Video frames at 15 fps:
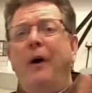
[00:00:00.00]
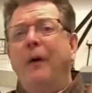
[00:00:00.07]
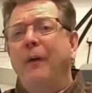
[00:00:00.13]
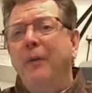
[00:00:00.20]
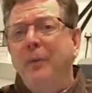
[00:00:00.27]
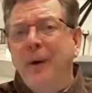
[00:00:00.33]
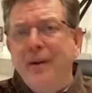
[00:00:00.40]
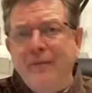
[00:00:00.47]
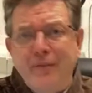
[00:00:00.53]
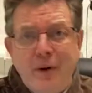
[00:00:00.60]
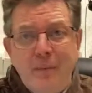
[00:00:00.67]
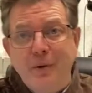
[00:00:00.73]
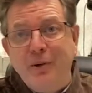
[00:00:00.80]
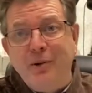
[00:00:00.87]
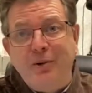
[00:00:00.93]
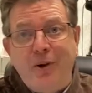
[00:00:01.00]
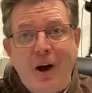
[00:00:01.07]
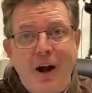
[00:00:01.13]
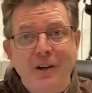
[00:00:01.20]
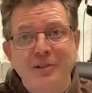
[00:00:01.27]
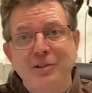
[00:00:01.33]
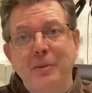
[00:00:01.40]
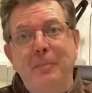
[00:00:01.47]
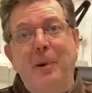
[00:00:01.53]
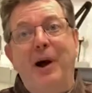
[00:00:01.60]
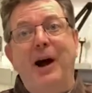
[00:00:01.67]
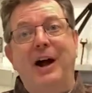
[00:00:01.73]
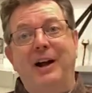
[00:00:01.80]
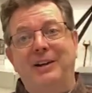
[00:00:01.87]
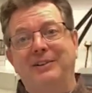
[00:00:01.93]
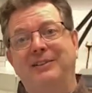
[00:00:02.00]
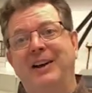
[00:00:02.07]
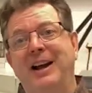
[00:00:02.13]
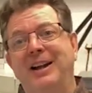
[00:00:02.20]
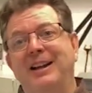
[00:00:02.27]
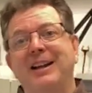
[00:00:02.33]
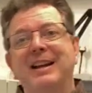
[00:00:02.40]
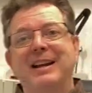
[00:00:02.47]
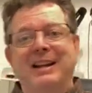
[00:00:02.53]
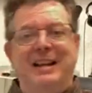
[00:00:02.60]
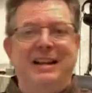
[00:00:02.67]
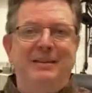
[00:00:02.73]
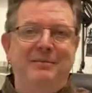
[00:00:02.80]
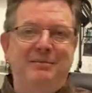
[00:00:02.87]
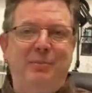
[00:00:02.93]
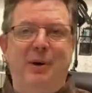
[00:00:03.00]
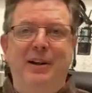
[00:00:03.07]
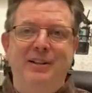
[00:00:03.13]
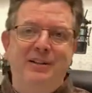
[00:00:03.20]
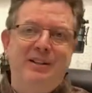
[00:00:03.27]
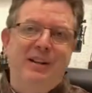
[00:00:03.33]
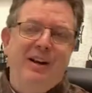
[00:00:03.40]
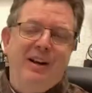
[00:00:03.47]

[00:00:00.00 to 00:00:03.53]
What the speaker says: the way from across the pond, right, in Britain.